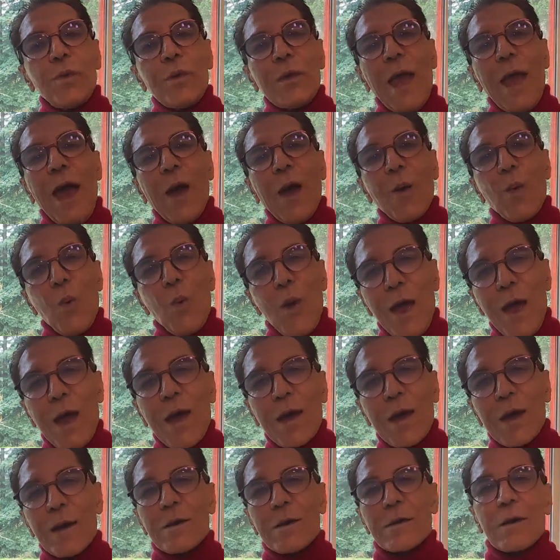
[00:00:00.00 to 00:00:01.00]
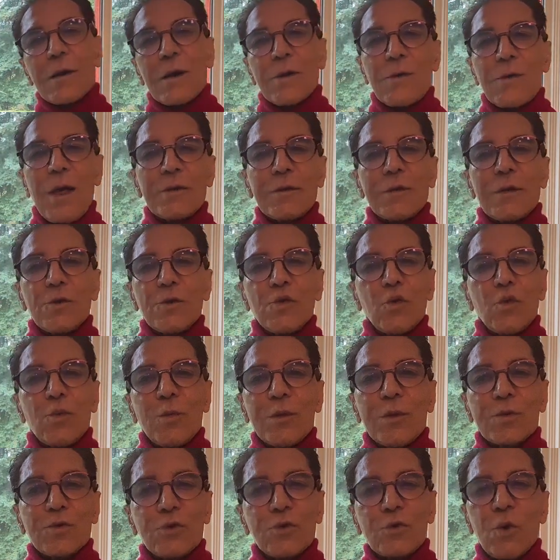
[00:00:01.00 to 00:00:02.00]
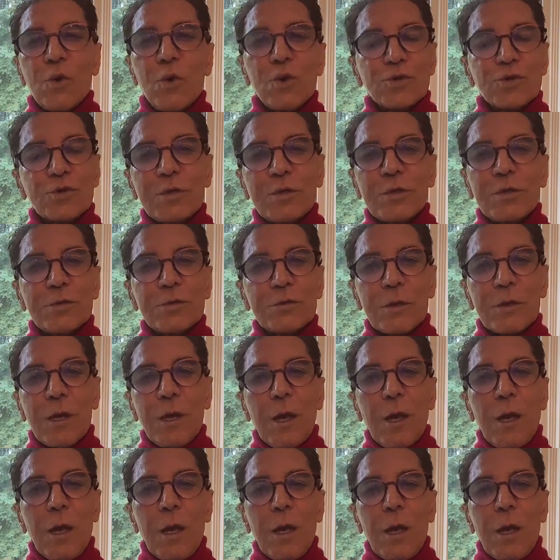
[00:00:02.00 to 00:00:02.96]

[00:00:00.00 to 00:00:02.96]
be aware that endometriosis